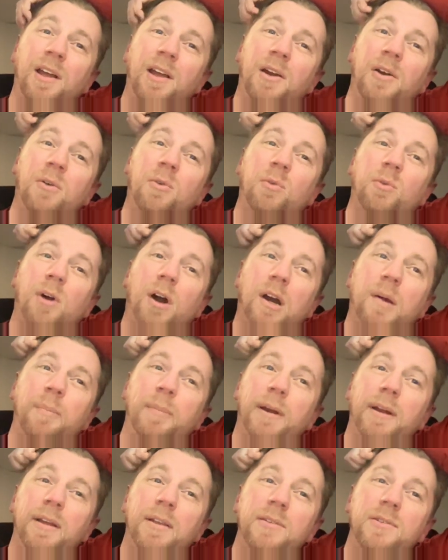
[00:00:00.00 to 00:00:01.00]
Rock
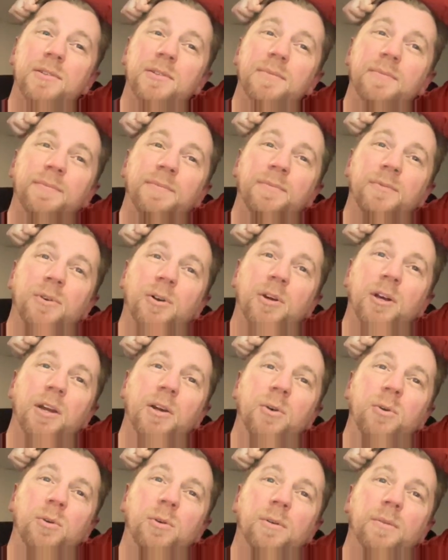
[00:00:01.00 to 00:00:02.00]
bands. Okay,
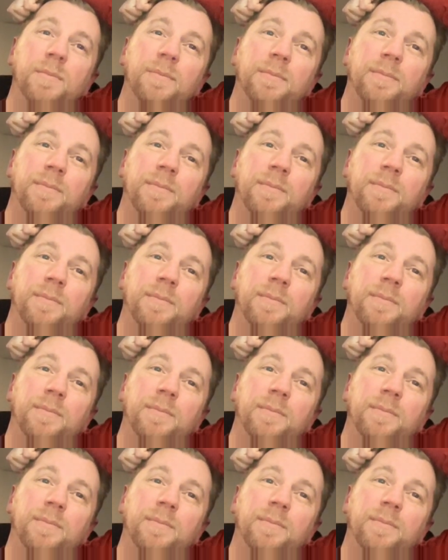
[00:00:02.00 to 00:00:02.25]
cool.